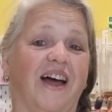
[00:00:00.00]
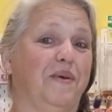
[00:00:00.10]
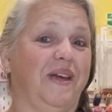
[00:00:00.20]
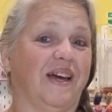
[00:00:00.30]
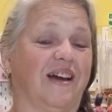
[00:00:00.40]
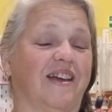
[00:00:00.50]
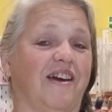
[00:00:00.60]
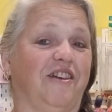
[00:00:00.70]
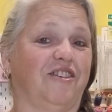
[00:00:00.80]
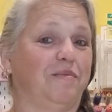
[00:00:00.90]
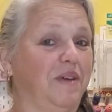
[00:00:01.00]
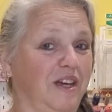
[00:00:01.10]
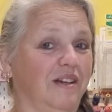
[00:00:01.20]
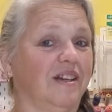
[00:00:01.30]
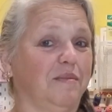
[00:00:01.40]
We are going to
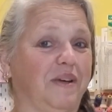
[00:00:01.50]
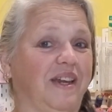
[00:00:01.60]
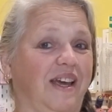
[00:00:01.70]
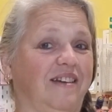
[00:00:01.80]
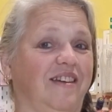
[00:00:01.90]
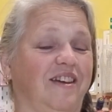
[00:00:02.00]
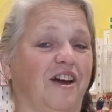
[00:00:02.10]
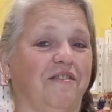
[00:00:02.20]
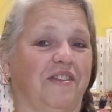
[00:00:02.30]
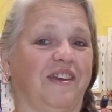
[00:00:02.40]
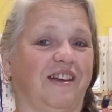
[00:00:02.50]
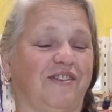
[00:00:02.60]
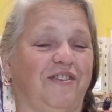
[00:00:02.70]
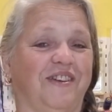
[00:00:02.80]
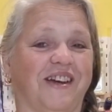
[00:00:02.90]
be a little bit hectic over the
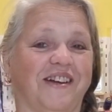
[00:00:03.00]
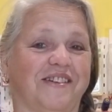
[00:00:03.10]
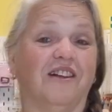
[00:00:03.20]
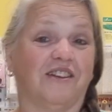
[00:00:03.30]
next few days,